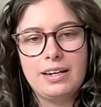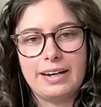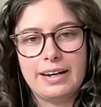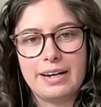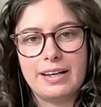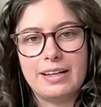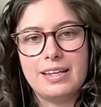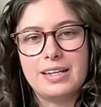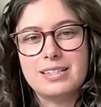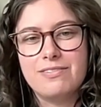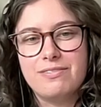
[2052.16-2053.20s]

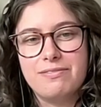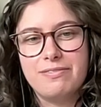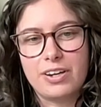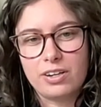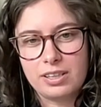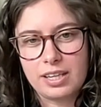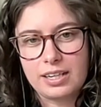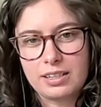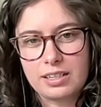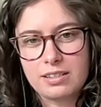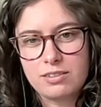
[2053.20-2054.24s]
it is very
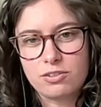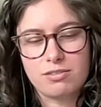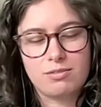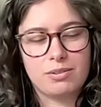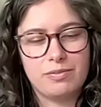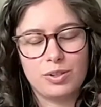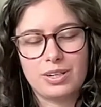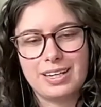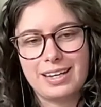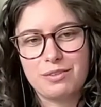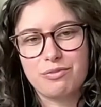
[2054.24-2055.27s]
likely, just sort of
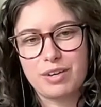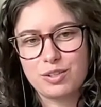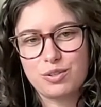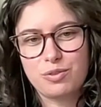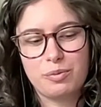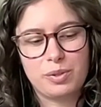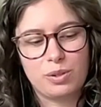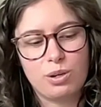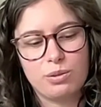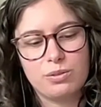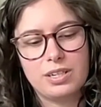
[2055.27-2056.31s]
looking at the French criminal
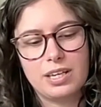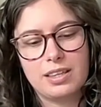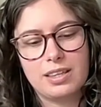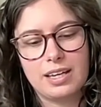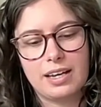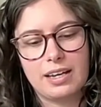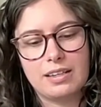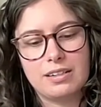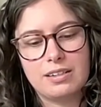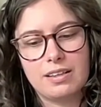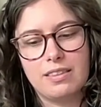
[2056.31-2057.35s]
code, that
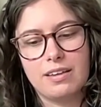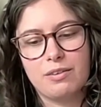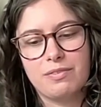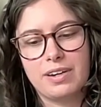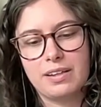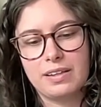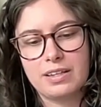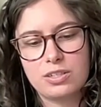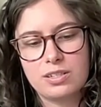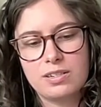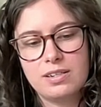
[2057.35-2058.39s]
their
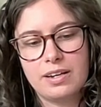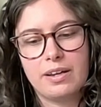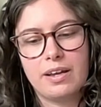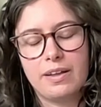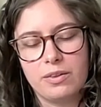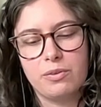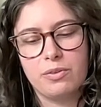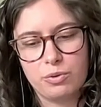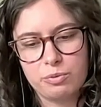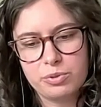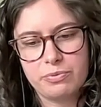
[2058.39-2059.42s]
violation and
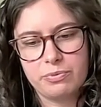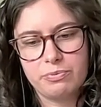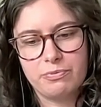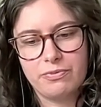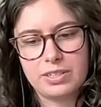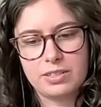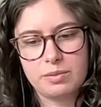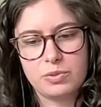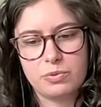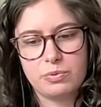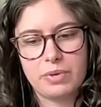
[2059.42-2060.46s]
the groups of
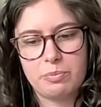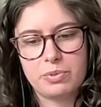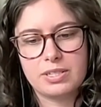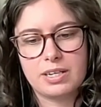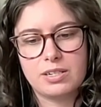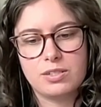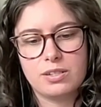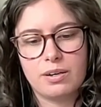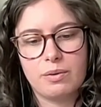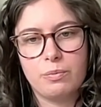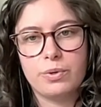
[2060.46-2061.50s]
victims we represent
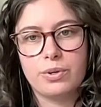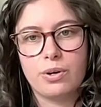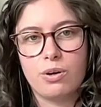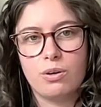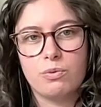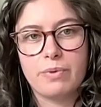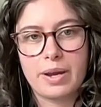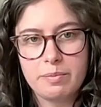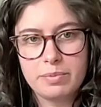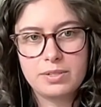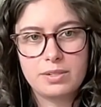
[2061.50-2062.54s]
were all
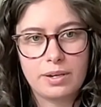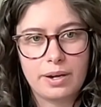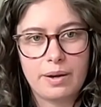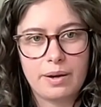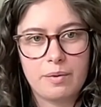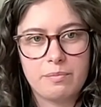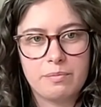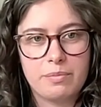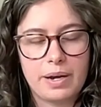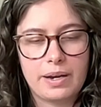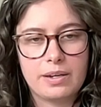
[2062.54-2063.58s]
raped
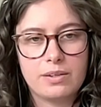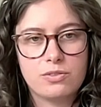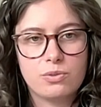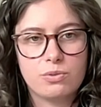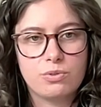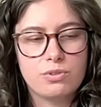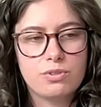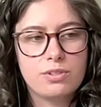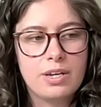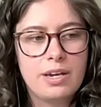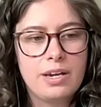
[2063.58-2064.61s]
by
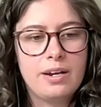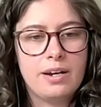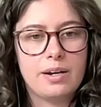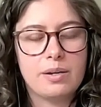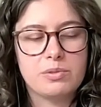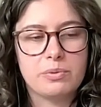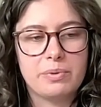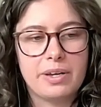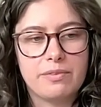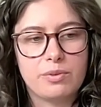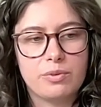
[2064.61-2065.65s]
soldiers. So we
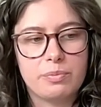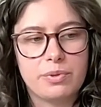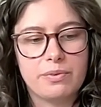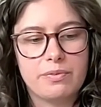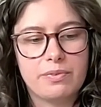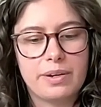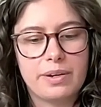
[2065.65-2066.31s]
have a group of